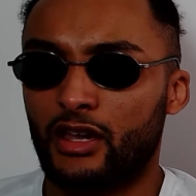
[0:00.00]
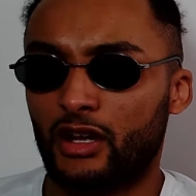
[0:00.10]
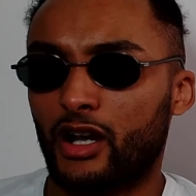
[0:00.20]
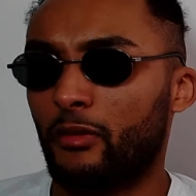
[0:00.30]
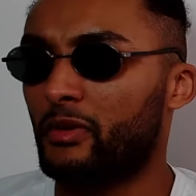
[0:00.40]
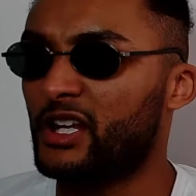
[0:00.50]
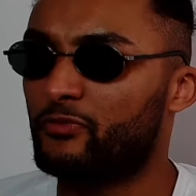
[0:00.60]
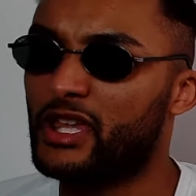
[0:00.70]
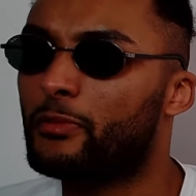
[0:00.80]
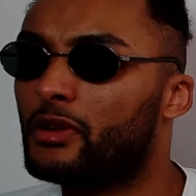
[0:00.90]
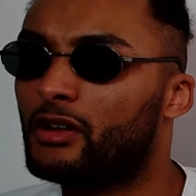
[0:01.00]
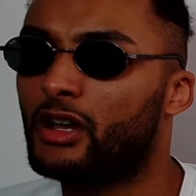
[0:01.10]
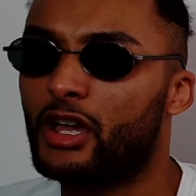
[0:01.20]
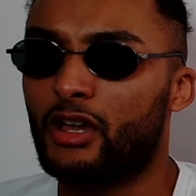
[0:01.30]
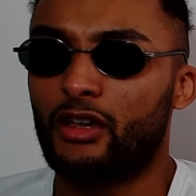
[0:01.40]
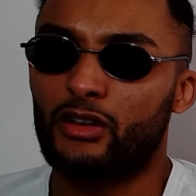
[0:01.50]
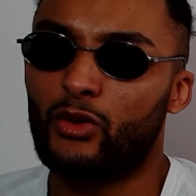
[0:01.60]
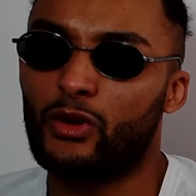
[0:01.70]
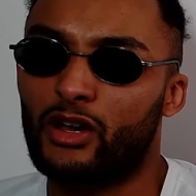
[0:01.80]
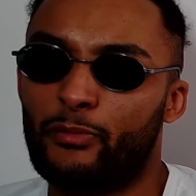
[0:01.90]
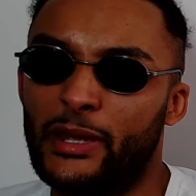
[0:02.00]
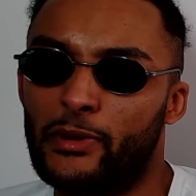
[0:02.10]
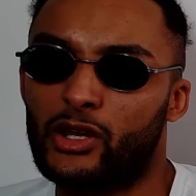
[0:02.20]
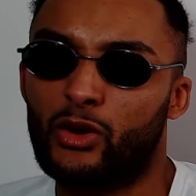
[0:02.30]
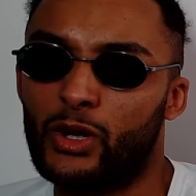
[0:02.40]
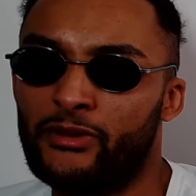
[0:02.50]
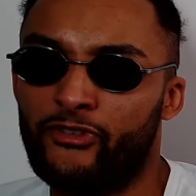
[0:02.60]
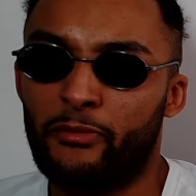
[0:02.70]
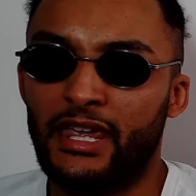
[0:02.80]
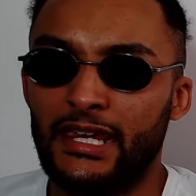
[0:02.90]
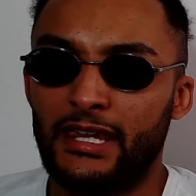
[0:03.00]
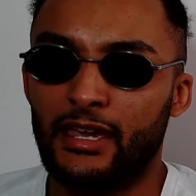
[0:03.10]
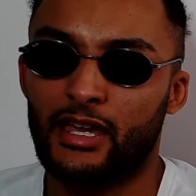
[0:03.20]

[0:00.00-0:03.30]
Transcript: I can't believe people are oh, people are calling for me,